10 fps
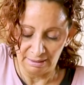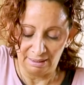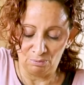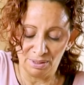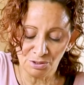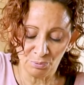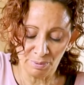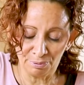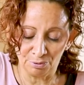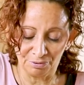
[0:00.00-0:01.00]
And once we
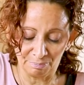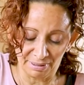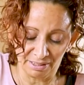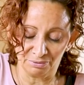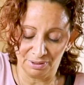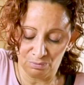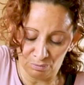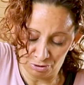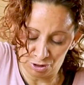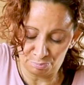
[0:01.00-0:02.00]
pour the batter in,
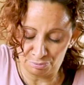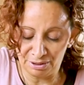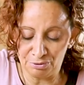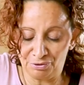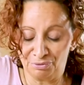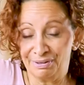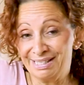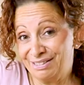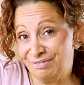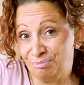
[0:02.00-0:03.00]
we'll sprinkle the
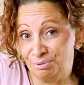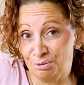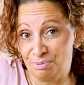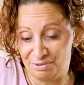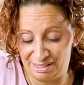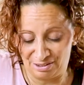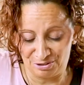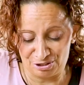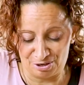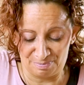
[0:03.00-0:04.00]
rest of the blueberries
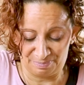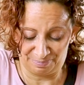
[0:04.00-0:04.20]
on top.